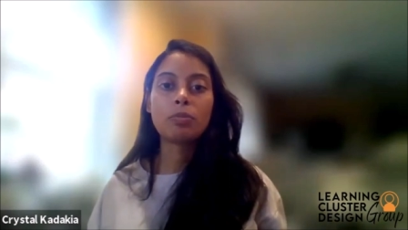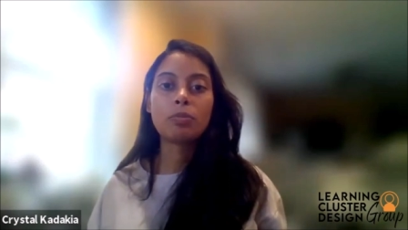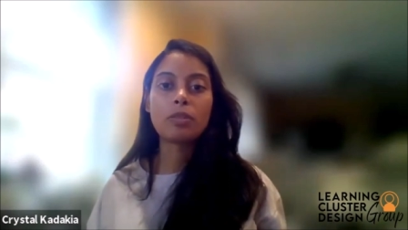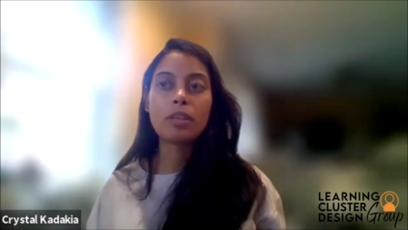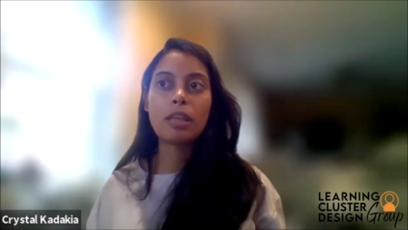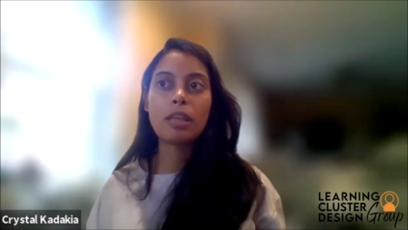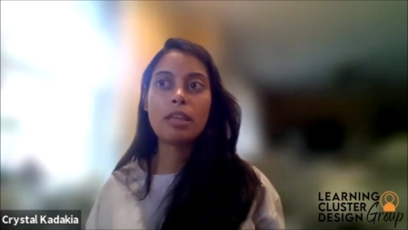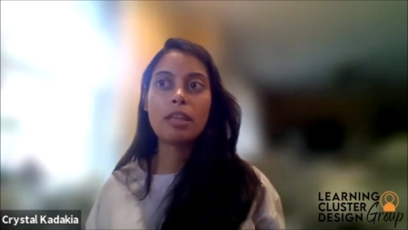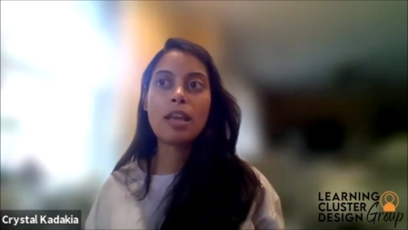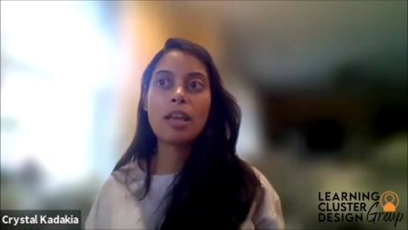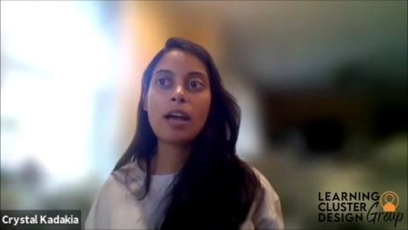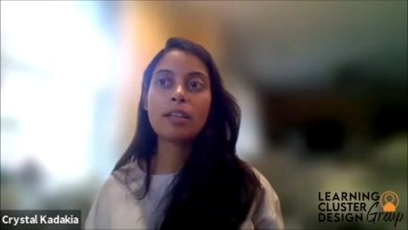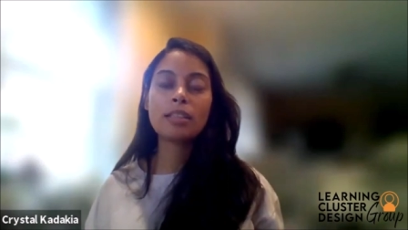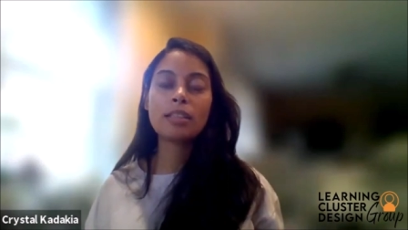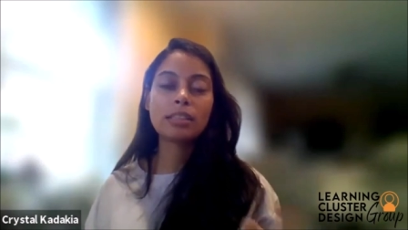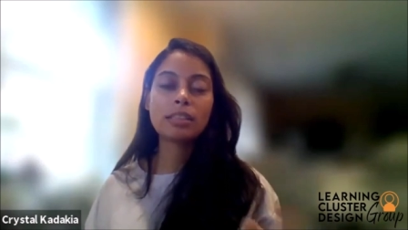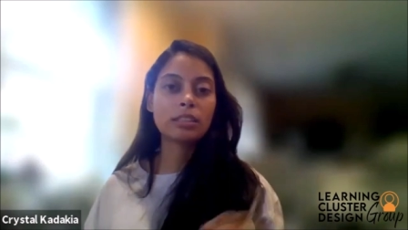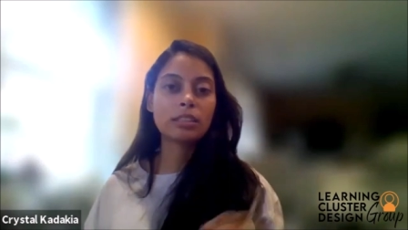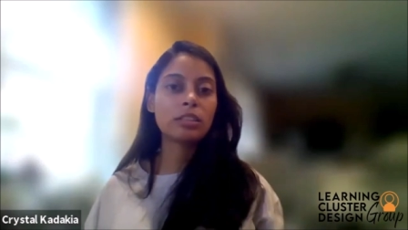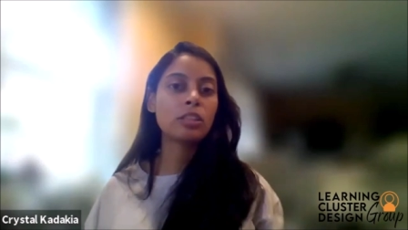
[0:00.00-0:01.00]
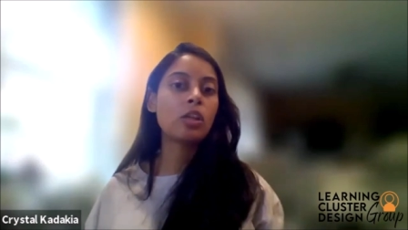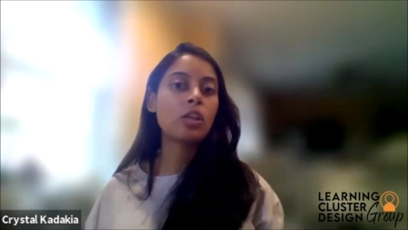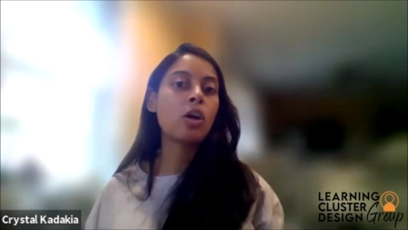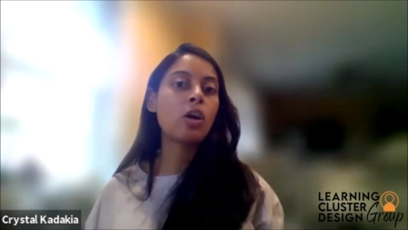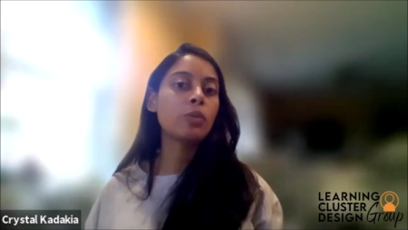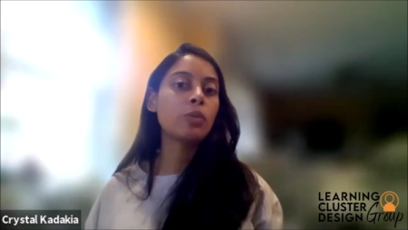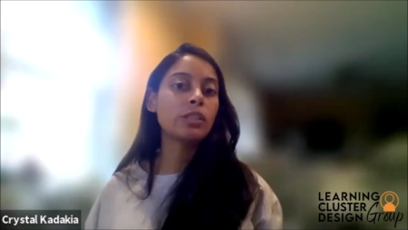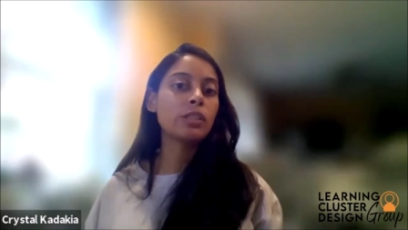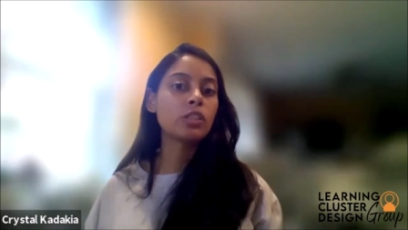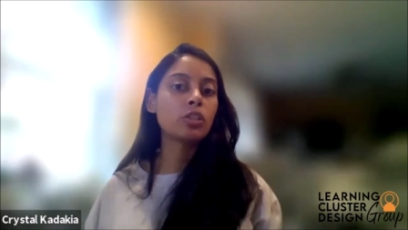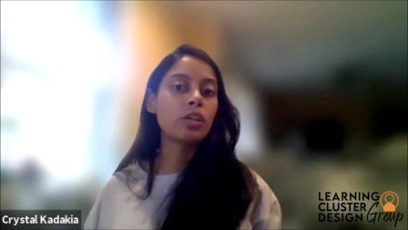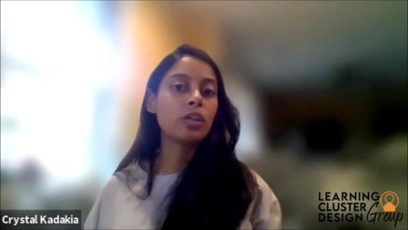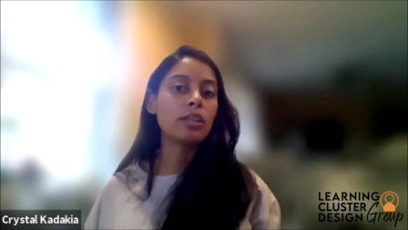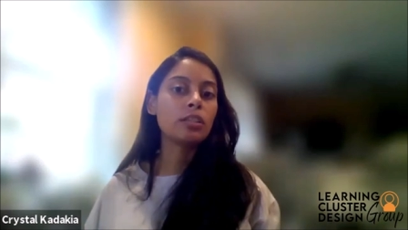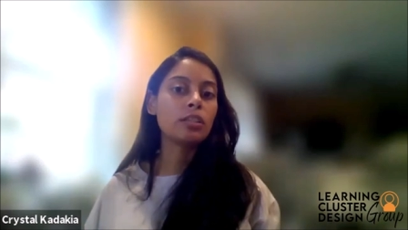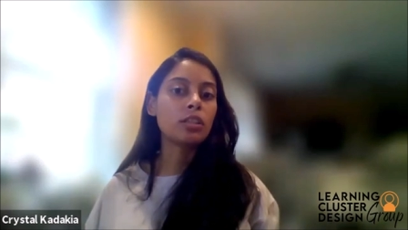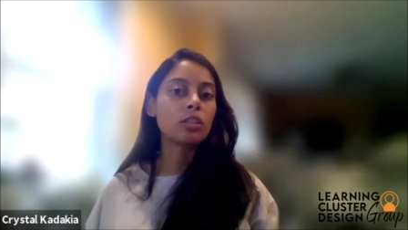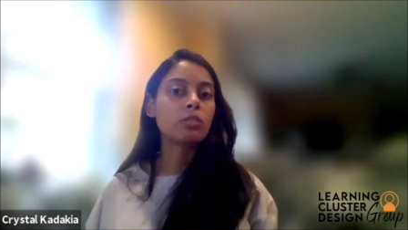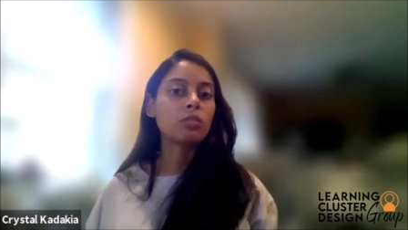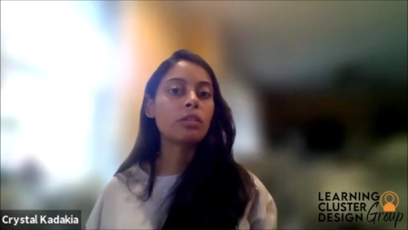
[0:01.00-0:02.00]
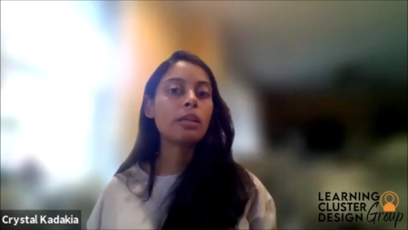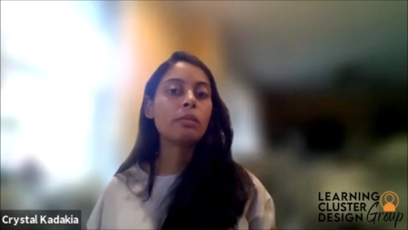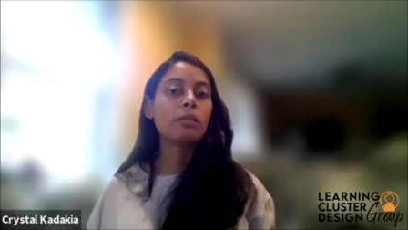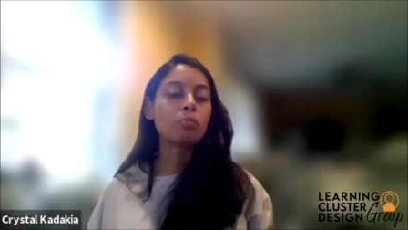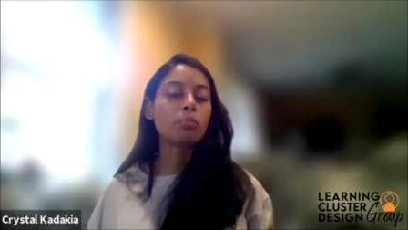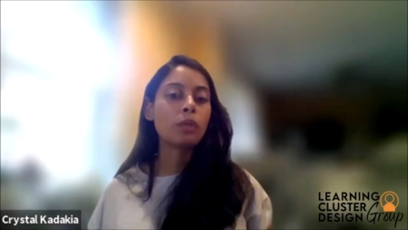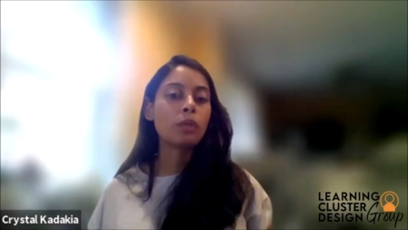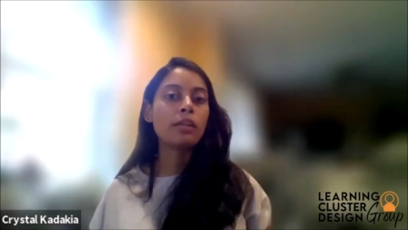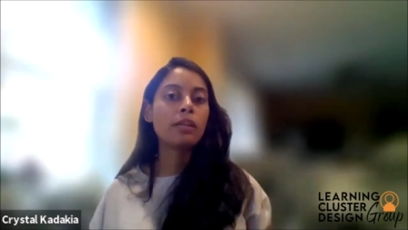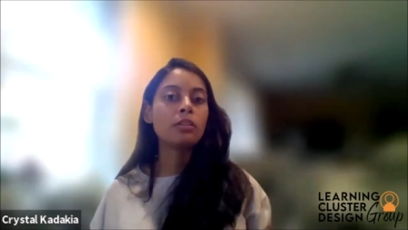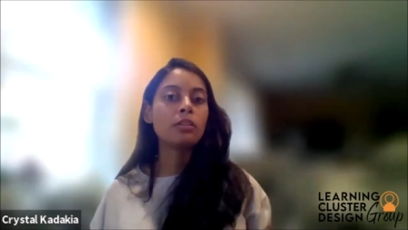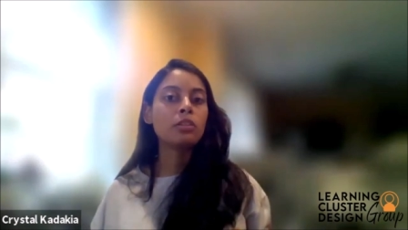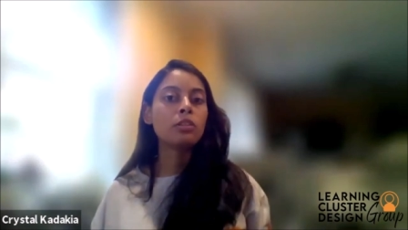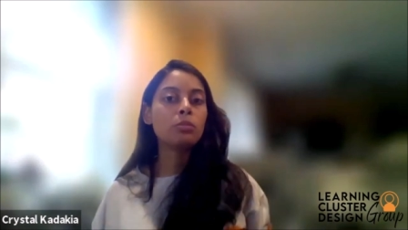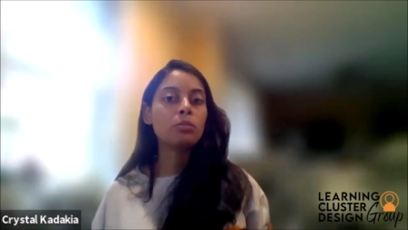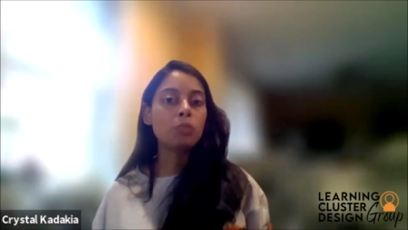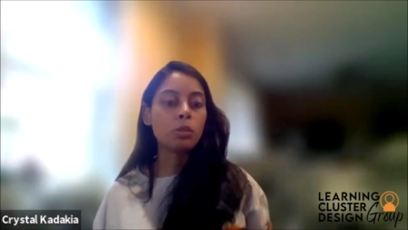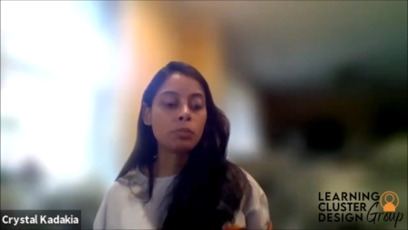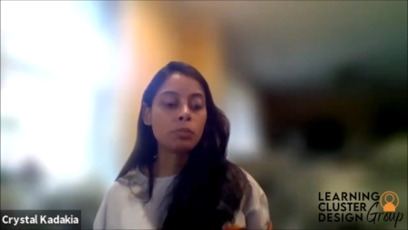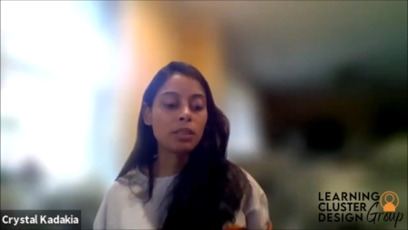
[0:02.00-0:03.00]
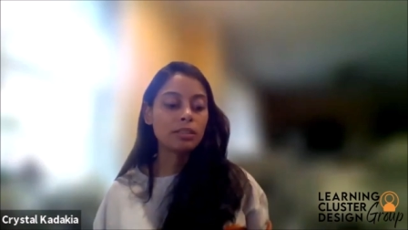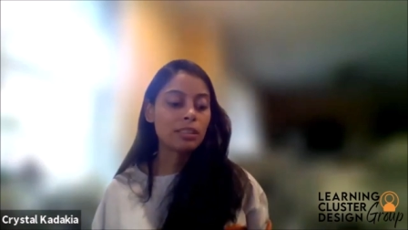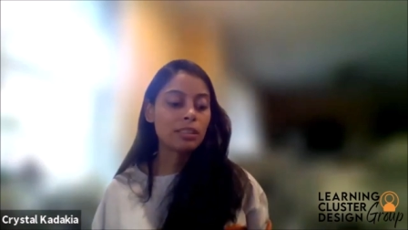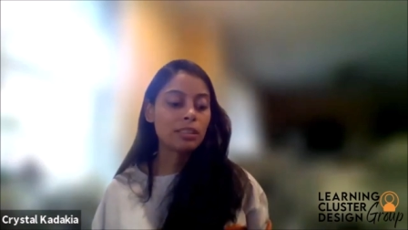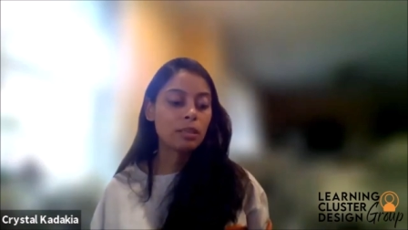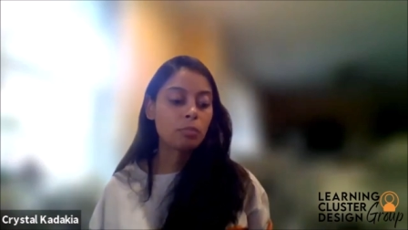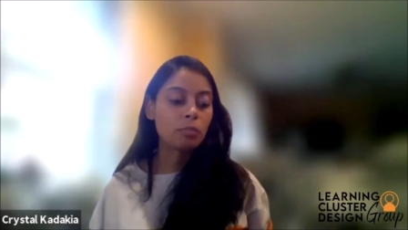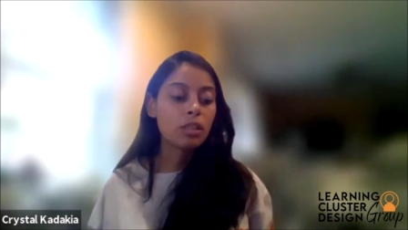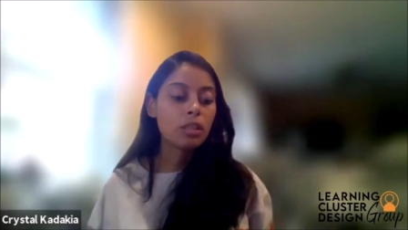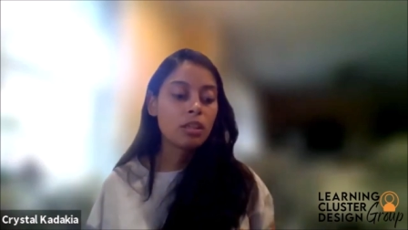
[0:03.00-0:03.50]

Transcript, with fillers: and not necessarily always trying to create brand new momentum